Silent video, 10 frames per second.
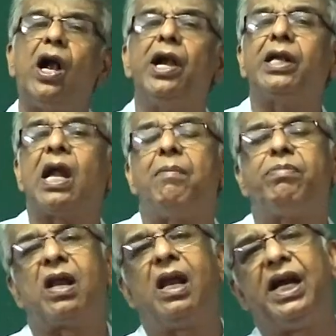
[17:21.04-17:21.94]
and
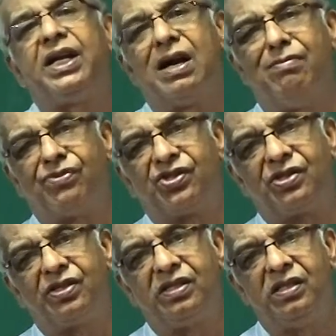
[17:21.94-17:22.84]
capital
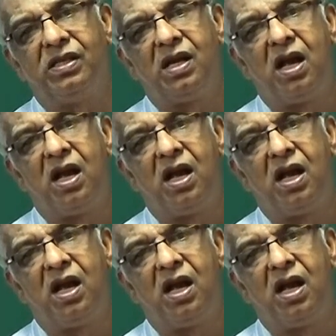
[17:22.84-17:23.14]
items.